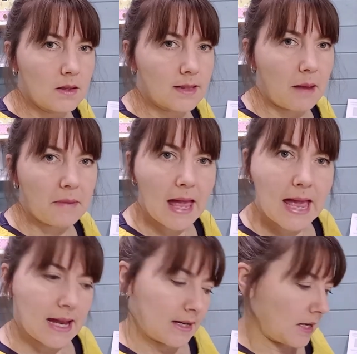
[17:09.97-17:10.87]
Step
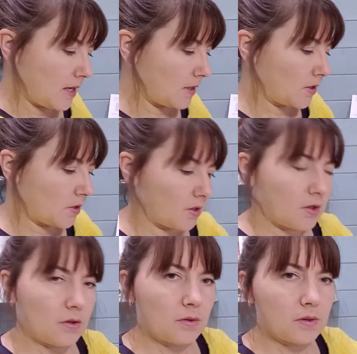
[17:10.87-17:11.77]
N is
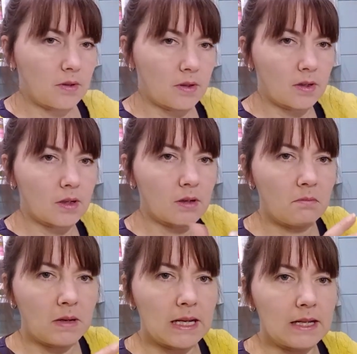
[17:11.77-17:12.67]
to
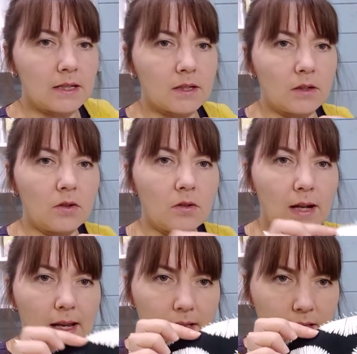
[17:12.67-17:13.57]
complete your
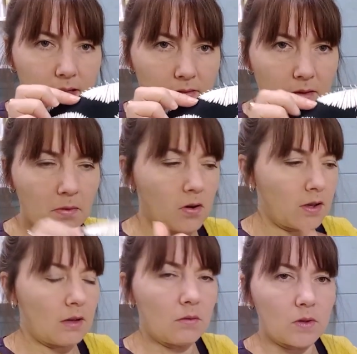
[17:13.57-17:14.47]
exterior
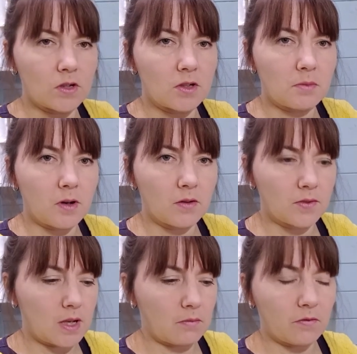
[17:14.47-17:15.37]
pocket, which is part of
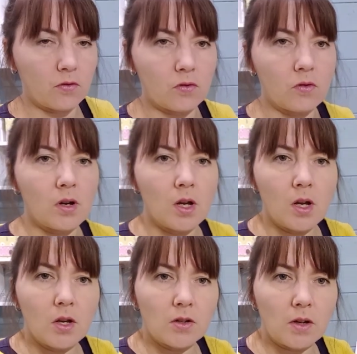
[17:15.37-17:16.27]
step 4.
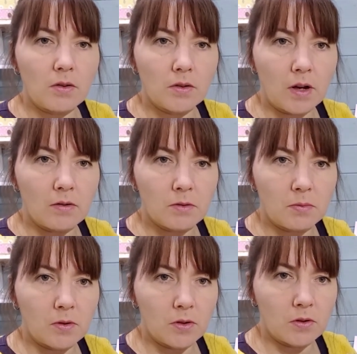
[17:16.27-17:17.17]
So you're going to
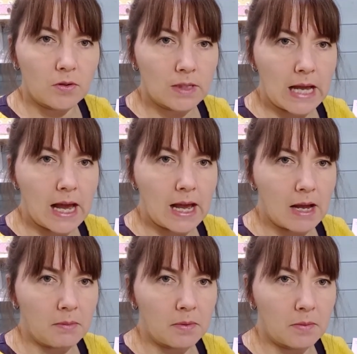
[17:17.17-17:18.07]
put your
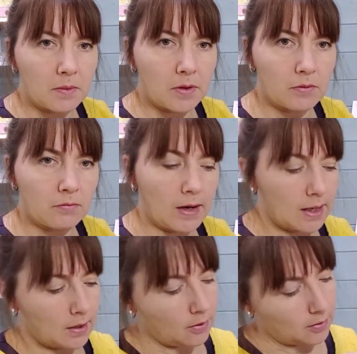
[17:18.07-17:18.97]
tab with your
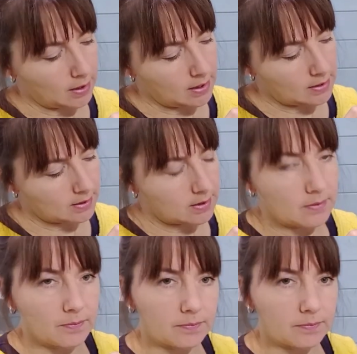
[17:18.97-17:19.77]
ring on it